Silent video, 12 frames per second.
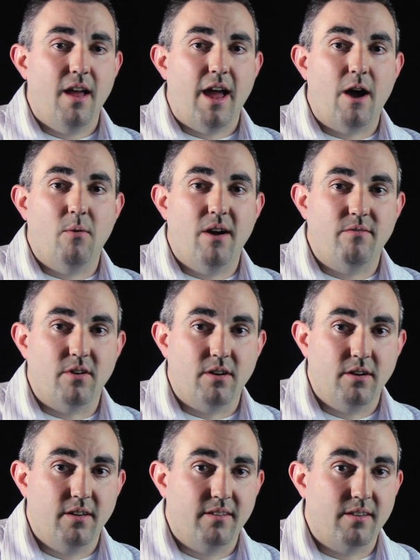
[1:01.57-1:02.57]
However,
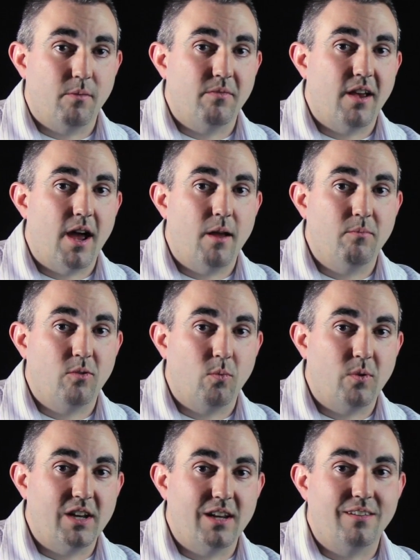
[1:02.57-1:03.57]
sometimes
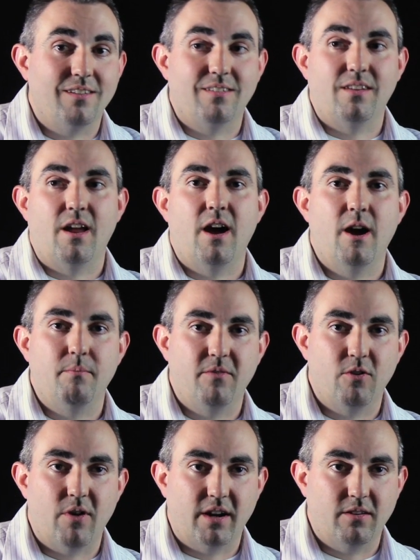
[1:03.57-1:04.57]
we need to set up
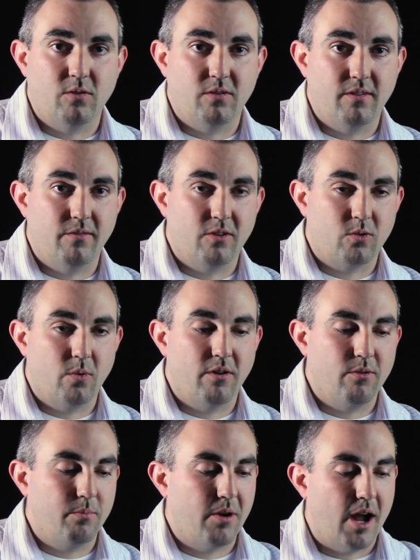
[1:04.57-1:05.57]
direct use of the square
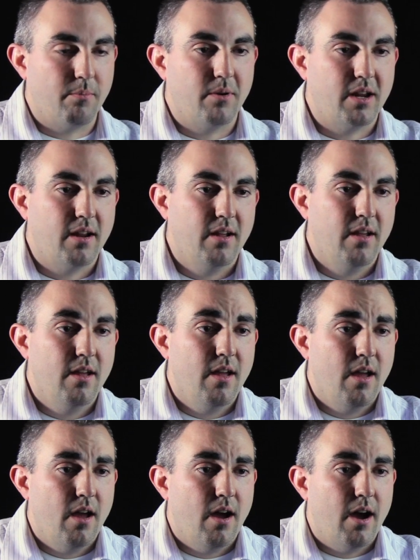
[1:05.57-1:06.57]
root property.
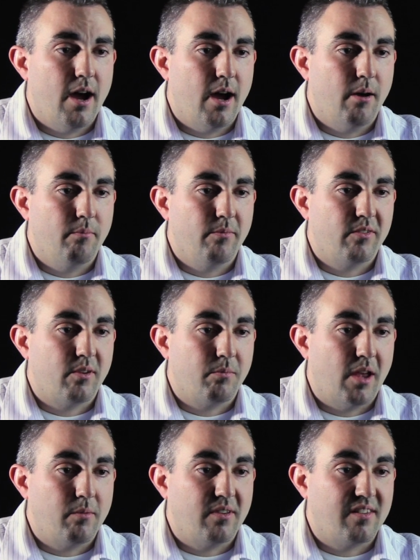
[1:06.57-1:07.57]
Um,
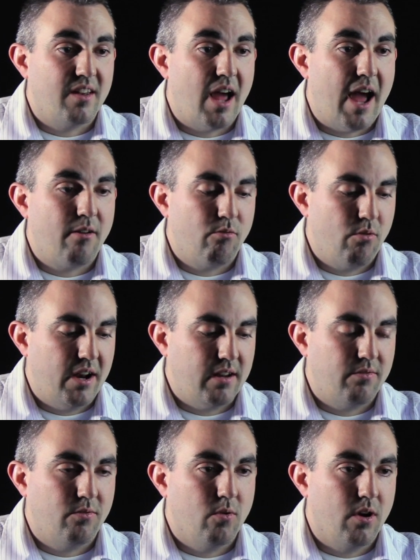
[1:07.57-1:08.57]
sometimes it's not
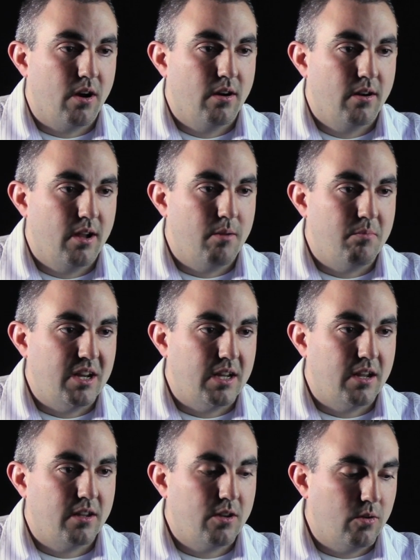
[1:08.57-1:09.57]
ready for
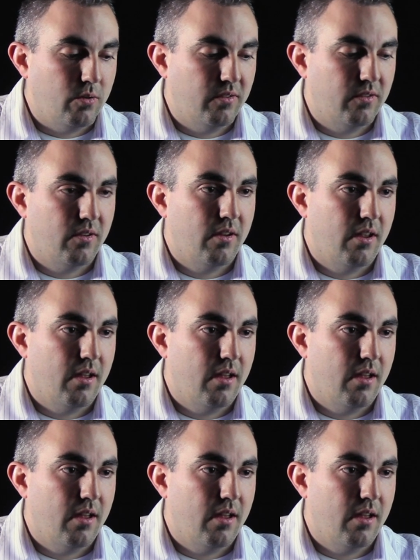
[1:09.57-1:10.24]
immediate use.